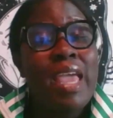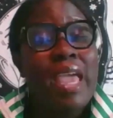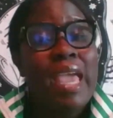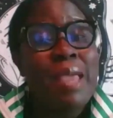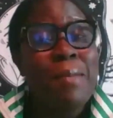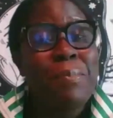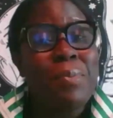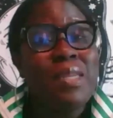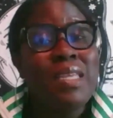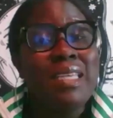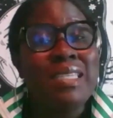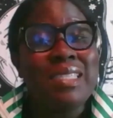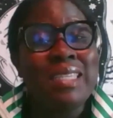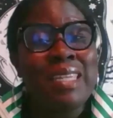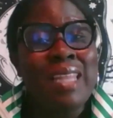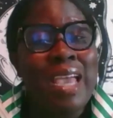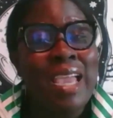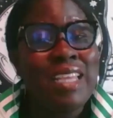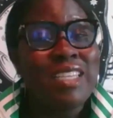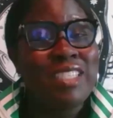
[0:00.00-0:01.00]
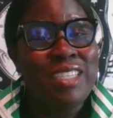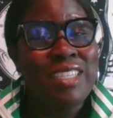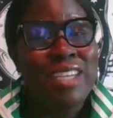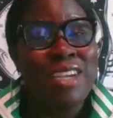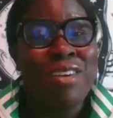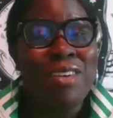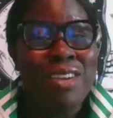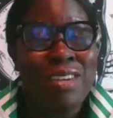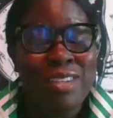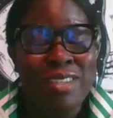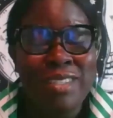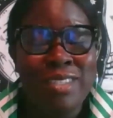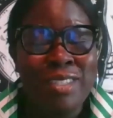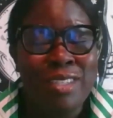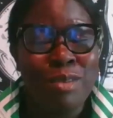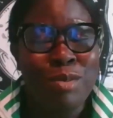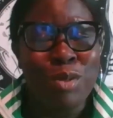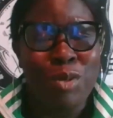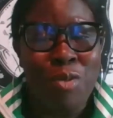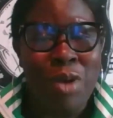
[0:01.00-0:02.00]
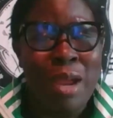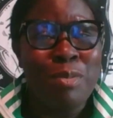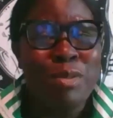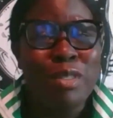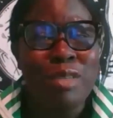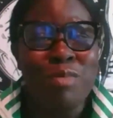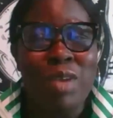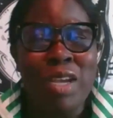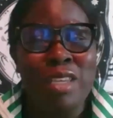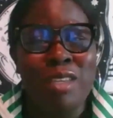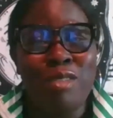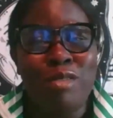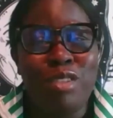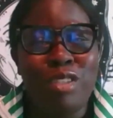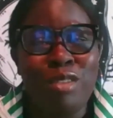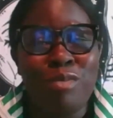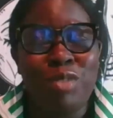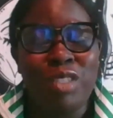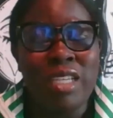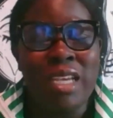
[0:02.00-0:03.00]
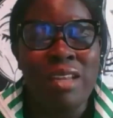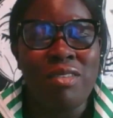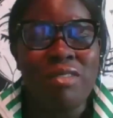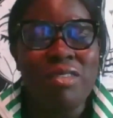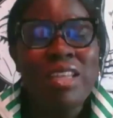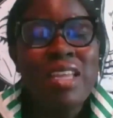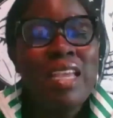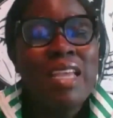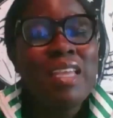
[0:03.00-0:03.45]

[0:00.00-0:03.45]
And please like, share, and subscribe to my YouTube channel.